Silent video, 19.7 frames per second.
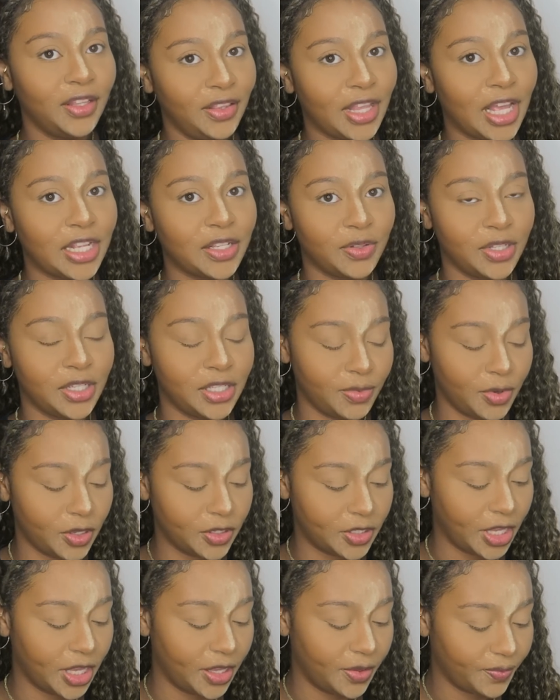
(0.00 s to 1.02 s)
That's what it
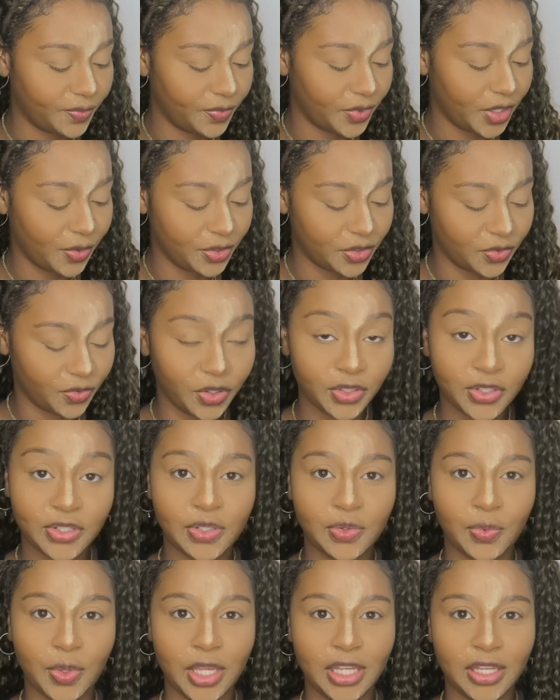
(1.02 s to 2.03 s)
smells like. It was real
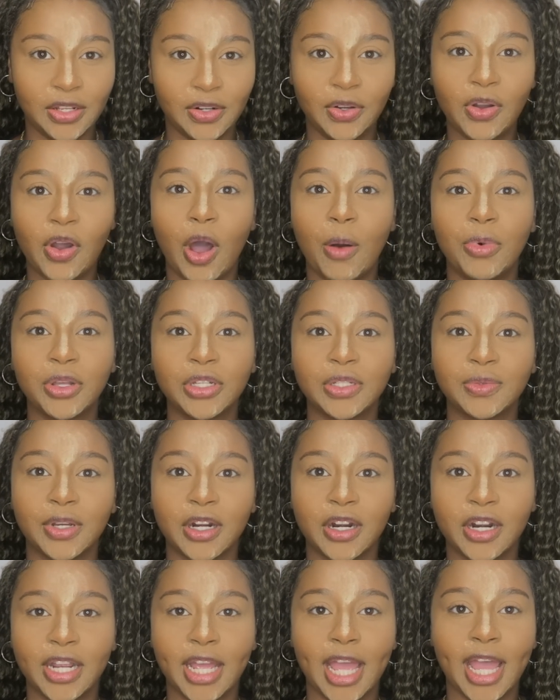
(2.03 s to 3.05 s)
sweet, you know, almost will
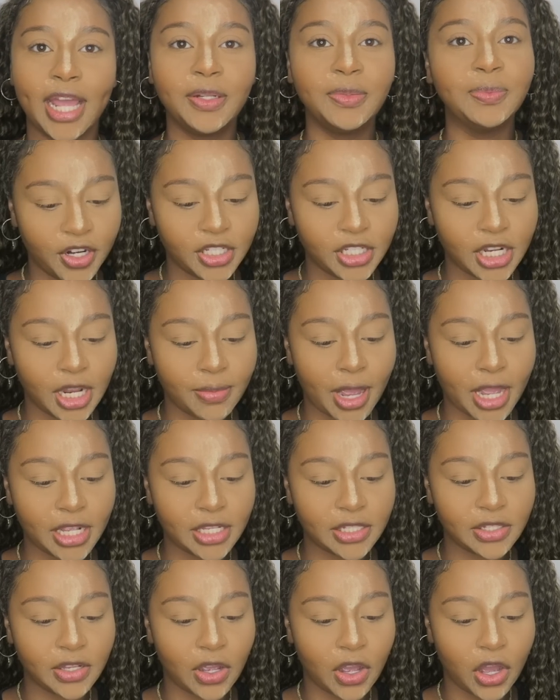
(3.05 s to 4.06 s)
hurt your head. First time I
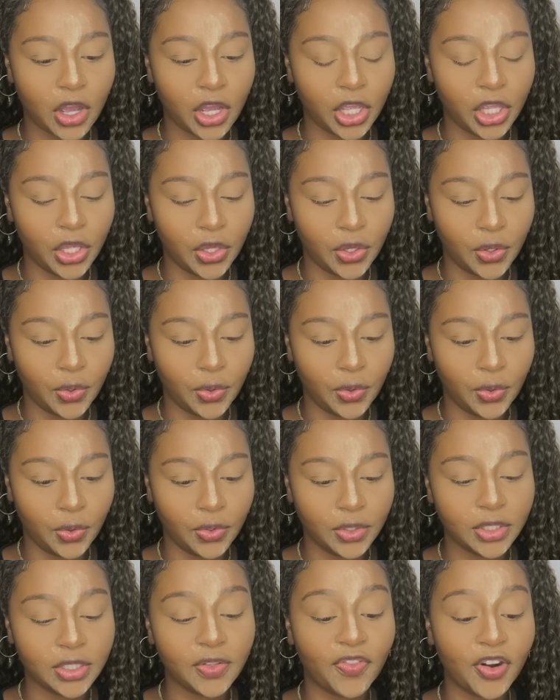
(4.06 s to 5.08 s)
saw
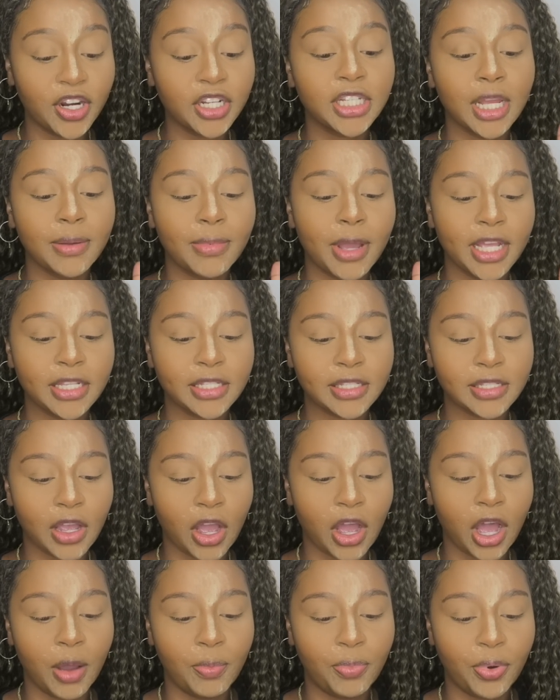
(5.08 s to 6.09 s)

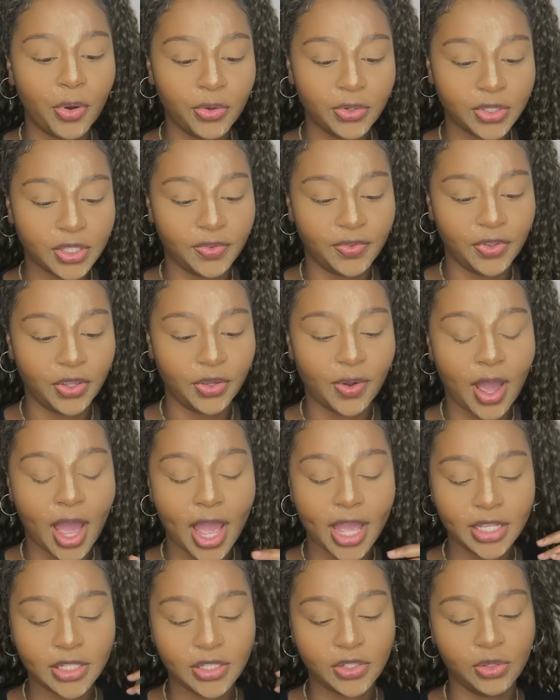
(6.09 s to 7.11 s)
a post of you,
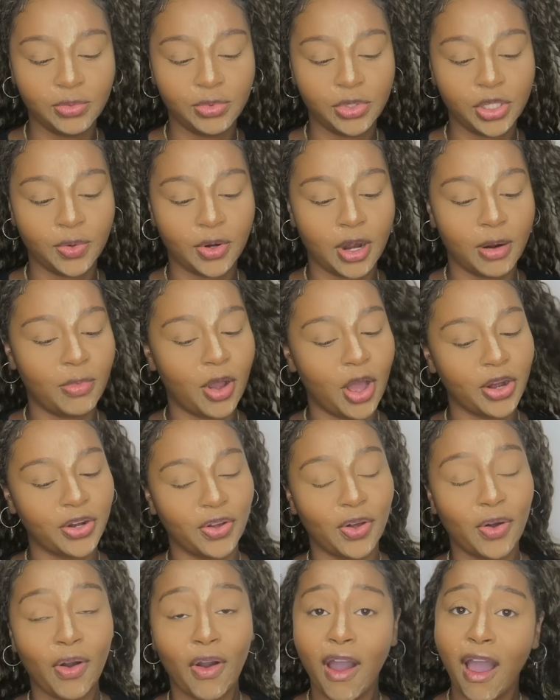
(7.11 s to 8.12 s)
I assumed you were a
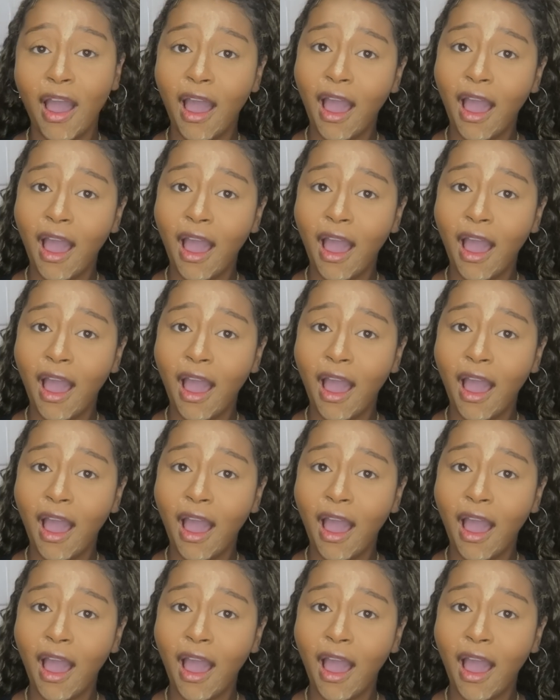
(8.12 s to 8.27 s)
model.